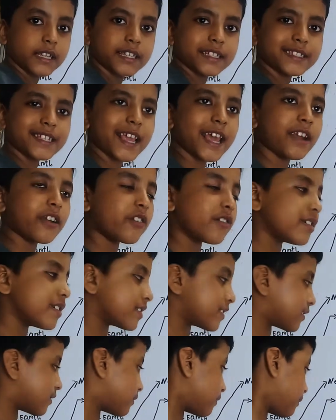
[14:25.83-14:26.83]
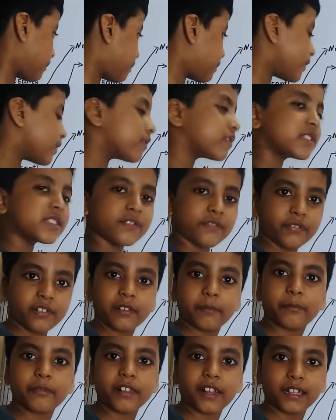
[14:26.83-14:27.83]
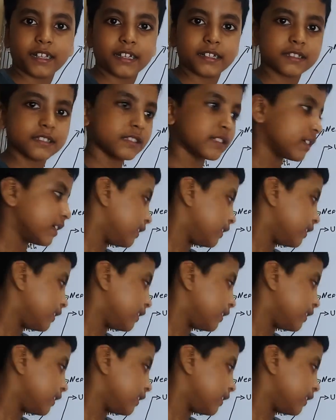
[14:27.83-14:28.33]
Saturn is a beautiful planet